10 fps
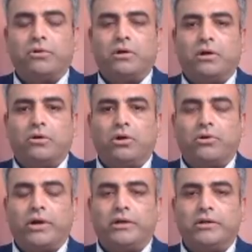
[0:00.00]
call
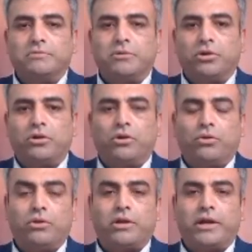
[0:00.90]
writers, but on the
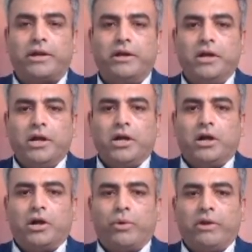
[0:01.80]
lower side,
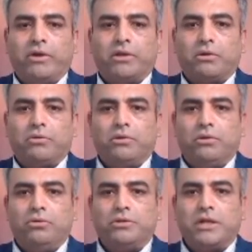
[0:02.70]

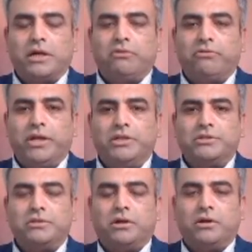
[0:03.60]
25,000 looks like a very
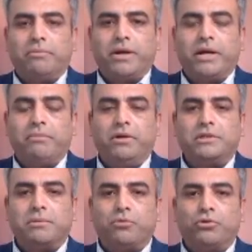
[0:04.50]
dependable
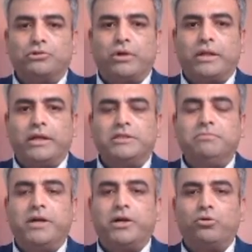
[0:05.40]
support. So I think
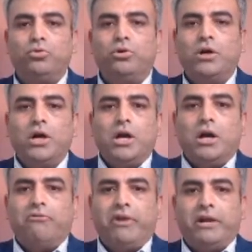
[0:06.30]
it's better to
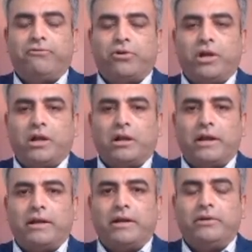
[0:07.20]
wait for a
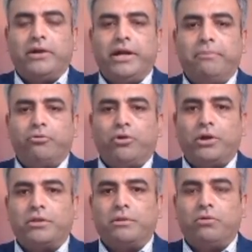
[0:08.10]
decline and
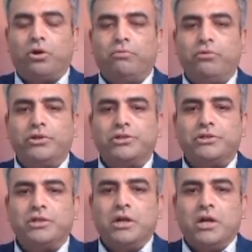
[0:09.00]
redeploy some long
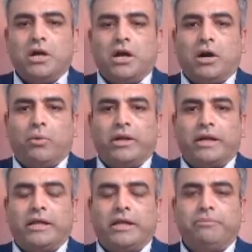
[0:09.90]
positions. One
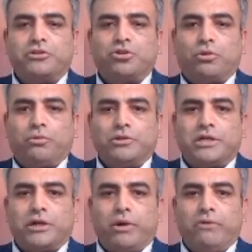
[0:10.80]
can keep a stop
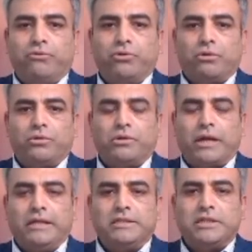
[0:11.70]
loss at
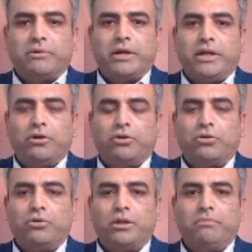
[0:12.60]
24,970 on a
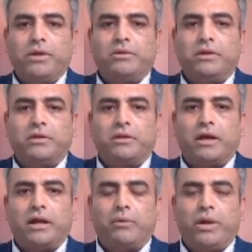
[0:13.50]
closing basis
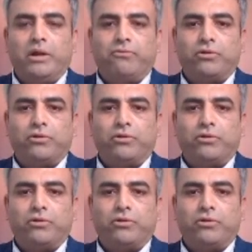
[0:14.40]
and wait for the